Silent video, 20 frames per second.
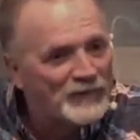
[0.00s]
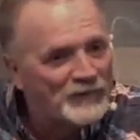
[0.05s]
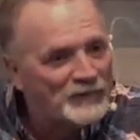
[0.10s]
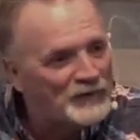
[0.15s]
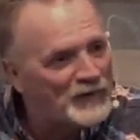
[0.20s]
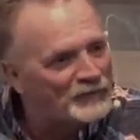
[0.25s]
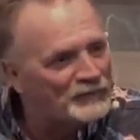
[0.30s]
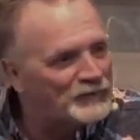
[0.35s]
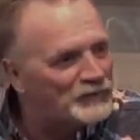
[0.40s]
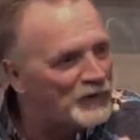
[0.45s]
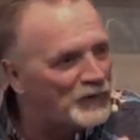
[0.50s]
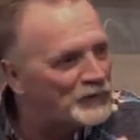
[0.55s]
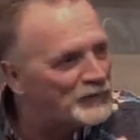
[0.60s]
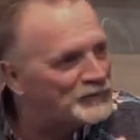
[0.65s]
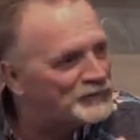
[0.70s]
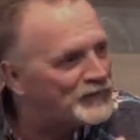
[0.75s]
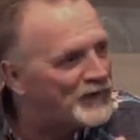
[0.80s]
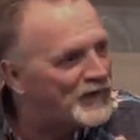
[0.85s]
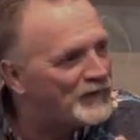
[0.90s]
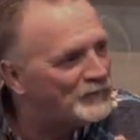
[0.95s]
You ever
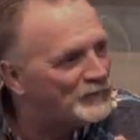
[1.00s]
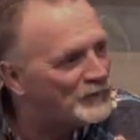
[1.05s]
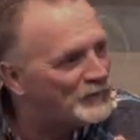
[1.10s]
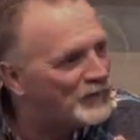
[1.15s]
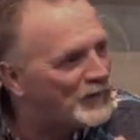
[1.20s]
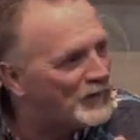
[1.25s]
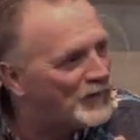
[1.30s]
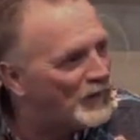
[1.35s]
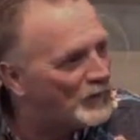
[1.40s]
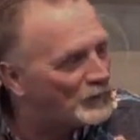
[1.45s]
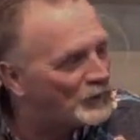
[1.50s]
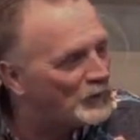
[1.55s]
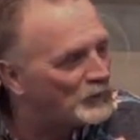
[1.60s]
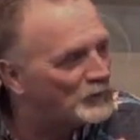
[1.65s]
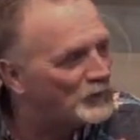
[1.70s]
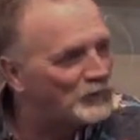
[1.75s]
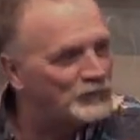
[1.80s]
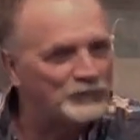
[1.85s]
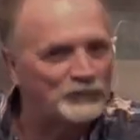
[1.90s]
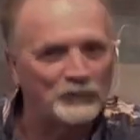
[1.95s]
notice that roller
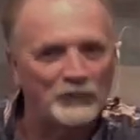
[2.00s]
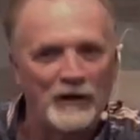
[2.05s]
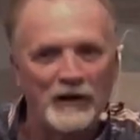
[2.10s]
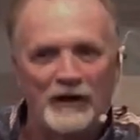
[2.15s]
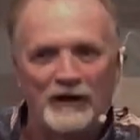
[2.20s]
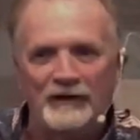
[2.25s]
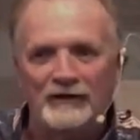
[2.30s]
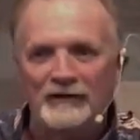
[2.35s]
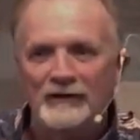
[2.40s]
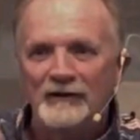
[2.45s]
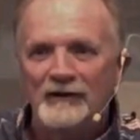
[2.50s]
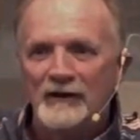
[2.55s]
coaster ride?